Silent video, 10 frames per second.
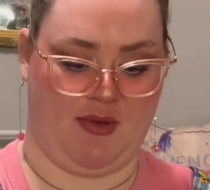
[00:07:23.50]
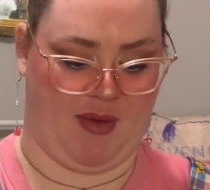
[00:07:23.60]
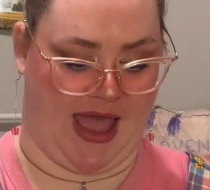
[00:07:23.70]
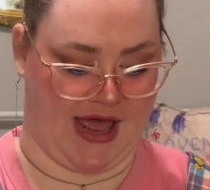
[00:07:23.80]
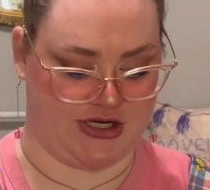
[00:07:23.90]

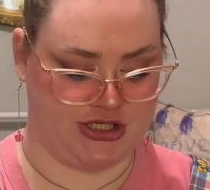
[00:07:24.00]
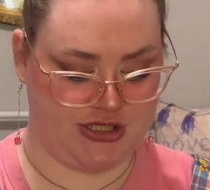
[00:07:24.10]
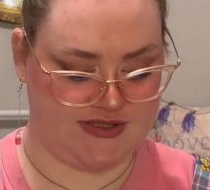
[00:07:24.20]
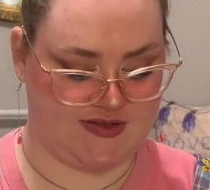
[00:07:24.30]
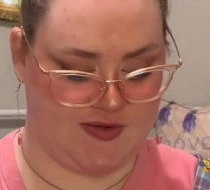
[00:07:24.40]

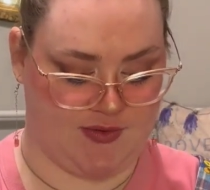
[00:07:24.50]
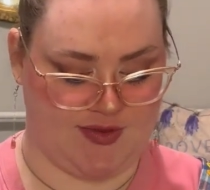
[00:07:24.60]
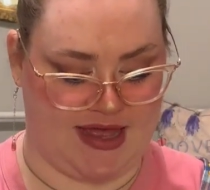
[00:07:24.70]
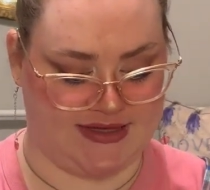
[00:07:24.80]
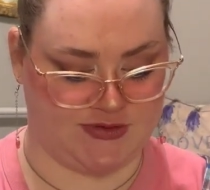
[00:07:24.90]
pattern, so
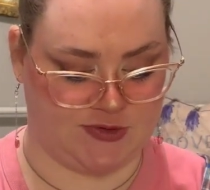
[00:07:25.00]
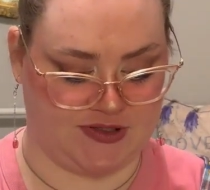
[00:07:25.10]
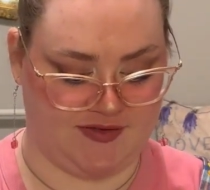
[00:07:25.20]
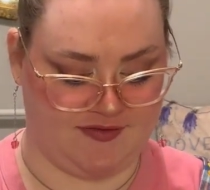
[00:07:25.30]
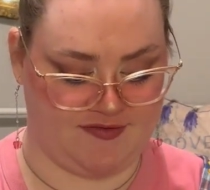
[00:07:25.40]
that's
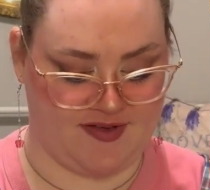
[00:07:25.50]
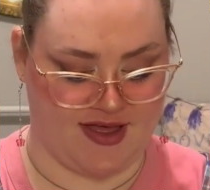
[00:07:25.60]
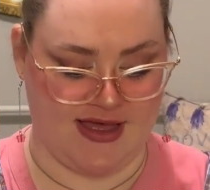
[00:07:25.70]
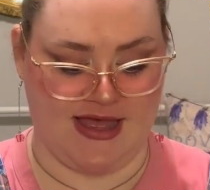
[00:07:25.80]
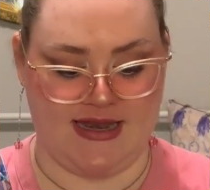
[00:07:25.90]
really
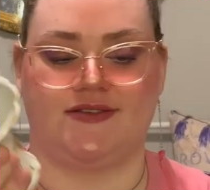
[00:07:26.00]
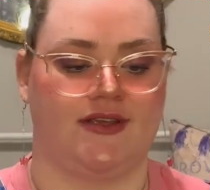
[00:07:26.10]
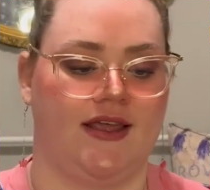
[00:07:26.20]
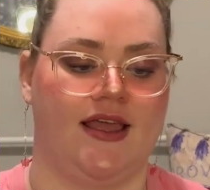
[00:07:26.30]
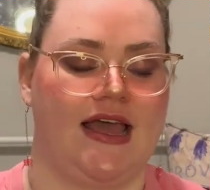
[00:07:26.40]
fun.
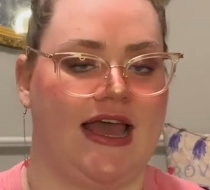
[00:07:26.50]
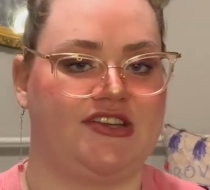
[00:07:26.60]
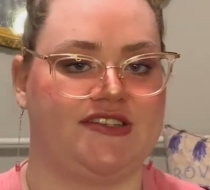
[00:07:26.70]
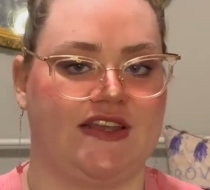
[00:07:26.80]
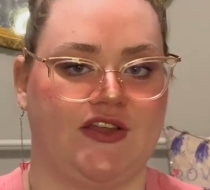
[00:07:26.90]
I
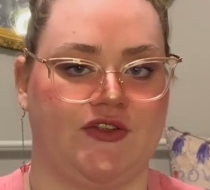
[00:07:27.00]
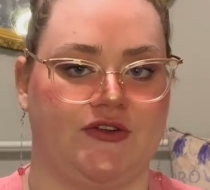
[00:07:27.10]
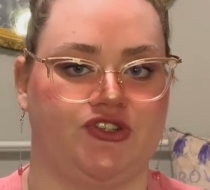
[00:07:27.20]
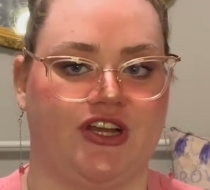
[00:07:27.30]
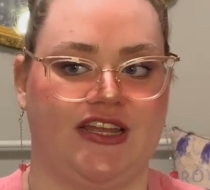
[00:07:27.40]
just like little
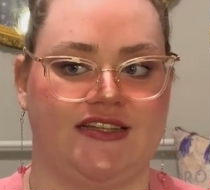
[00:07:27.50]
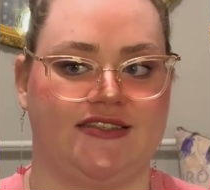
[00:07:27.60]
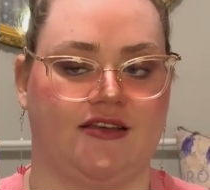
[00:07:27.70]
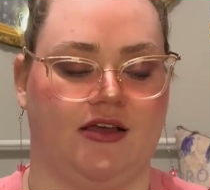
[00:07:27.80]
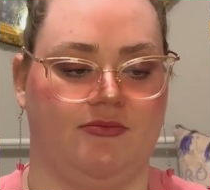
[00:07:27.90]
trinkets,
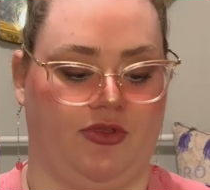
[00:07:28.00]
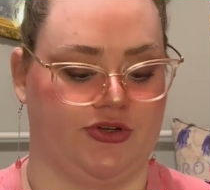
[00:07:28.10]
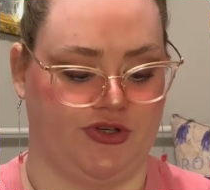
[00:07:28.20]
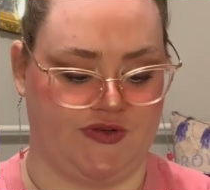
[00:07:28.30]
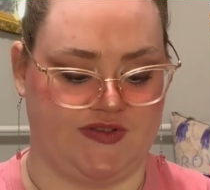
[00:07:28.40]

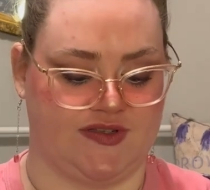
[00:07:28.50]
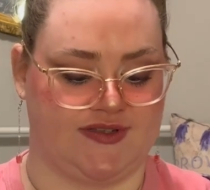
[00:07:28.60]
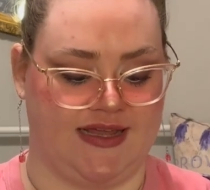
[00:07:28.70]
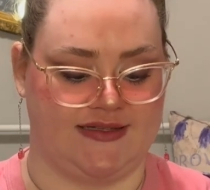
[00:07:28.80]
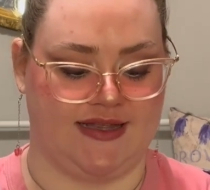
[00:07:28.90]
little useless
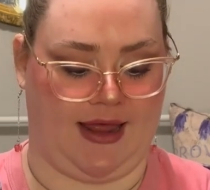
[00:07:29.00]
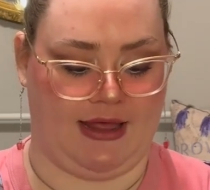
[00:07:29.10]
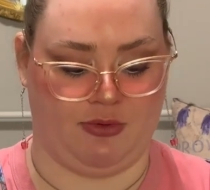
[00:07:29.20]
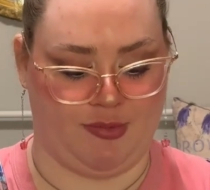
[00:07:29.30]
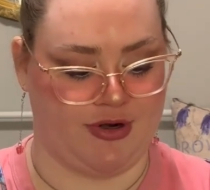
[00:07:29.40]
things that I
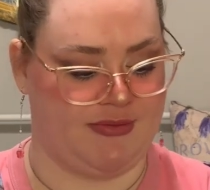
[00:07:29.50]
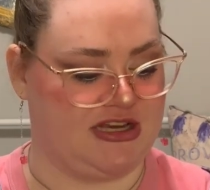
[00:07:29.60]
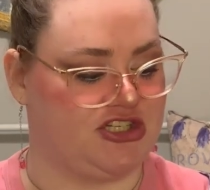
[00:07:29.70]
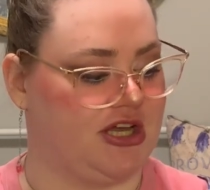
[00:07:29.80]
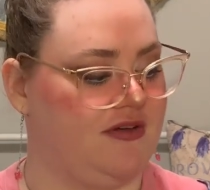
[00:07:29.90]
will put on my
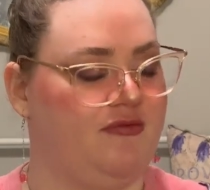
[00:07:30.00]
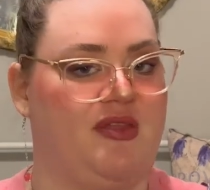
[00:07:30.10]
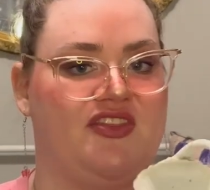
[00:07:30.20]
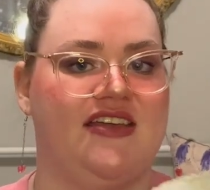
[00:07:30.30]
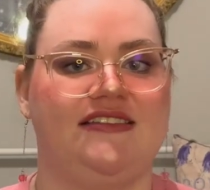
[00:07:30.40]
shelf,
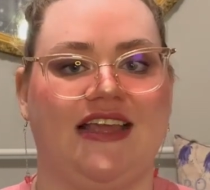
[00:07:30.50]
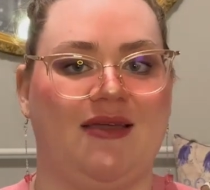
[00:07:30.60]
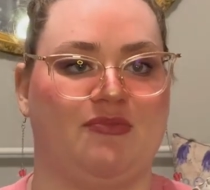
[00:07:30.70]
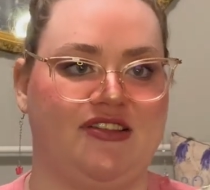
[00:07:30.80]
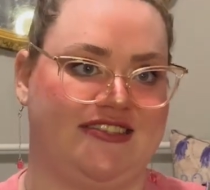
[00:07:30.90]
but this I
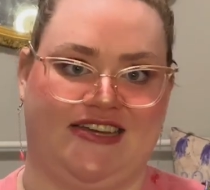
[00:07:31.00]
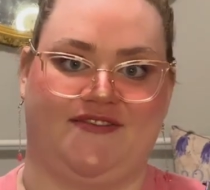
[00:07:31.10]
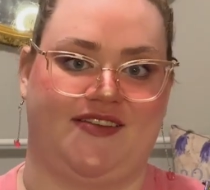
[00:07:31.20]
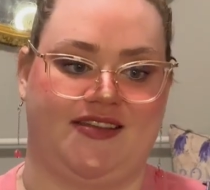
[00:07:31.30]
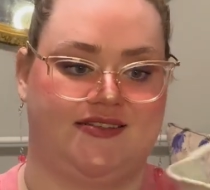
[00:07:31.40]
can put stuff
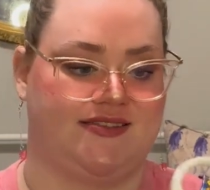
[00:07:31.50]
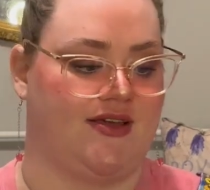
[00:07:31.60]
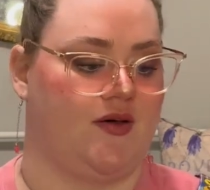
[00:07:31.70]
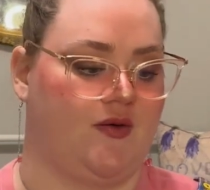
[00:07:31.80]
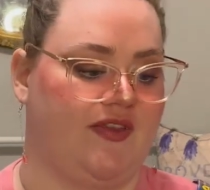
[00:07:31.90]
in,
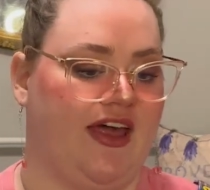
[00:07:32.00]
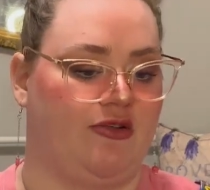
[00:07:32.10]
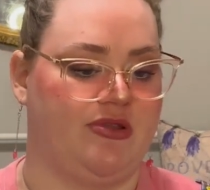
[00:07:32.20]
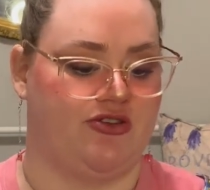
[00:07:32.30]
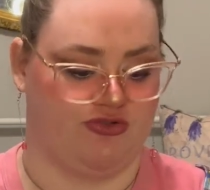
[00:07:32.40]
so that'll
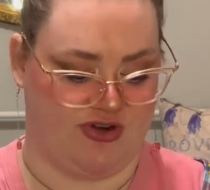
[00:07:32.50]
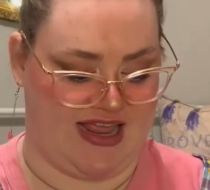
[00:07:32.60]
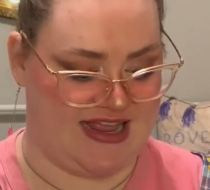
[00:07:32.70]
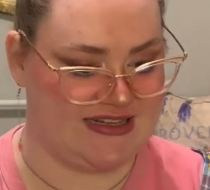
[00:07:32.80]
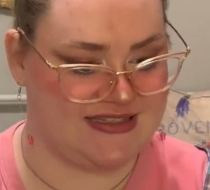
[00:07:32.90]
be
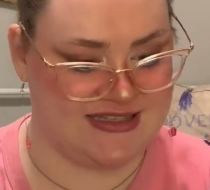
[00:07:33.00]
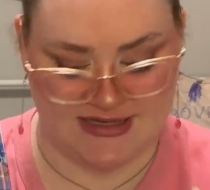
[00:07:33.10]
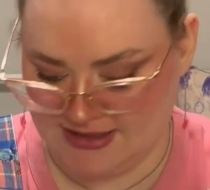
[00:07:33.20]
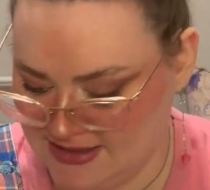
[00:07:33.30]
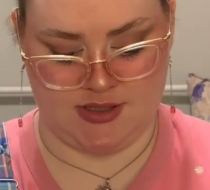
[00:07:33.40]
great.
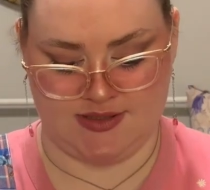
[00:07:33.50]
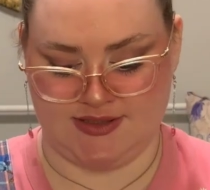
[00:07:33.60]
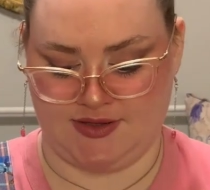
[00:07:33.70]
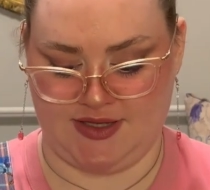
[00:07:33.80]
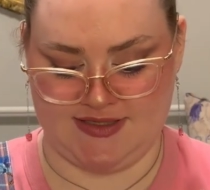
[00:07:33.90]

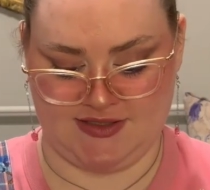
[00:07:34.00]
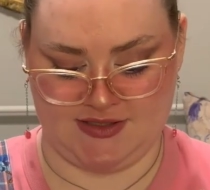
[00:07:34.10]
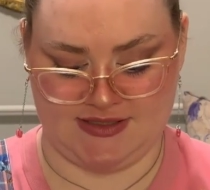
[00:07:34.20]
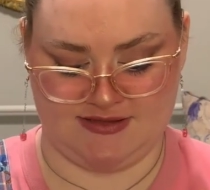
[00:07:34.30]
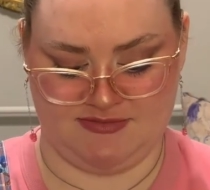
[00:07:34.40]
So these are
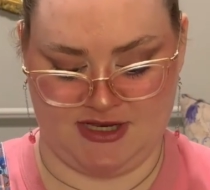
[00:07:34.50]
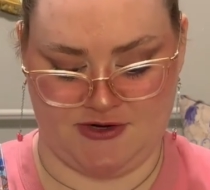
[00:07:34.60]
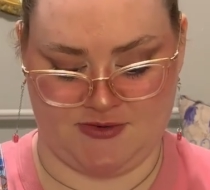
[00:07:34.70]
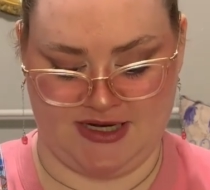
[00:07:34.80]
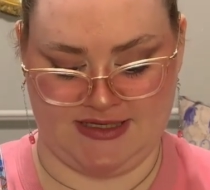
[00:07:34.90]
some
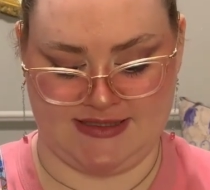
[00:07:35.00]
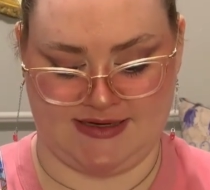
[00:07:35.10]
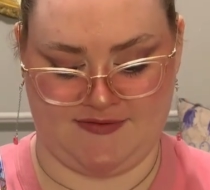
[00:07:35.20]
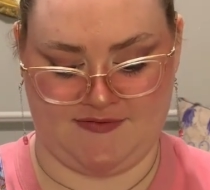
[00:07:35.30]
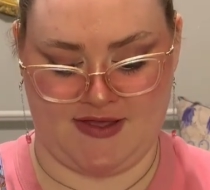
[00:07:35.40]
earrings I
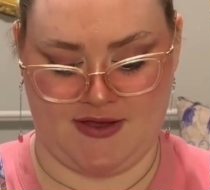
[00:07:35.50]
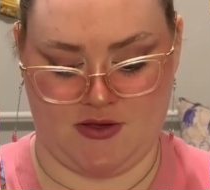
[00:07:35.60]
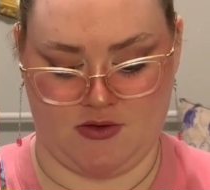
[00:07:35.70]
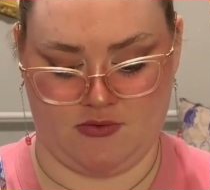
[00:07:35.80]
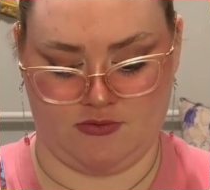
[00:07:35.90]

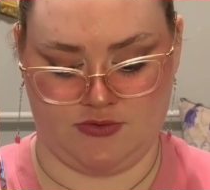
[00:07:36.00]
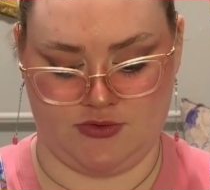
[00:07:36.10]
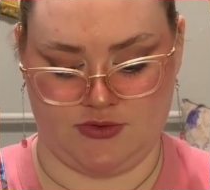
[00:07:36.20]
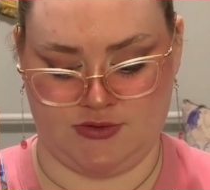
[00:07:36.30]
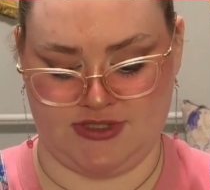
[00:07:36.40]

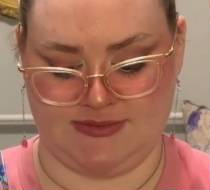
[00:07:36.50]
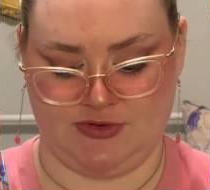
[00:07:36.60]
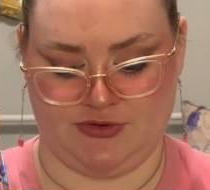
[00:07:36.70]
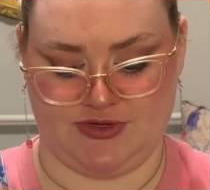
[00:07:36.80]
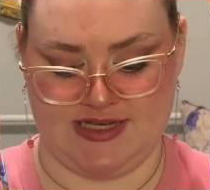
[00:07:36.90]
found, some
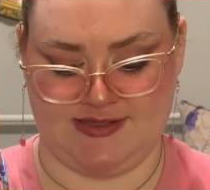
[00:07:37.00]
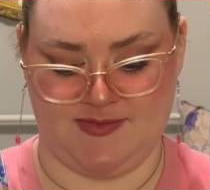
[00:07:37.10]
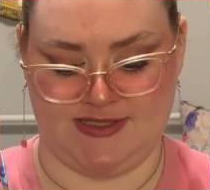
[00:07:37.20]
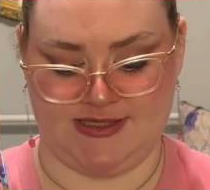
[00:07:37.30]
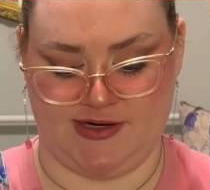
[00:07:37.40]

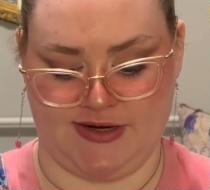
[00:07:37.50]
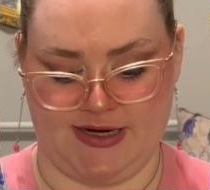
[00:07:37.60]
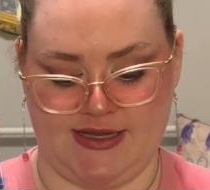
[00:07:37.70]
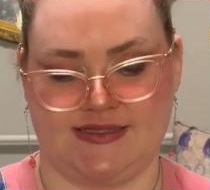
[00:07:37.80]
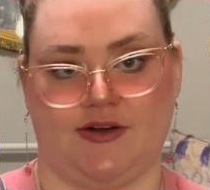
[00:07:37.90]
Christmas
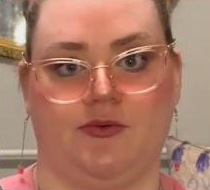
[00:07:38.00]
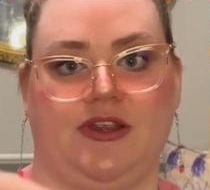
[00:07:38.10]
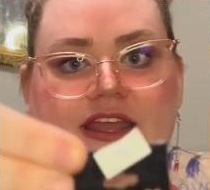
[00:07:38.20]
earrings. I don't really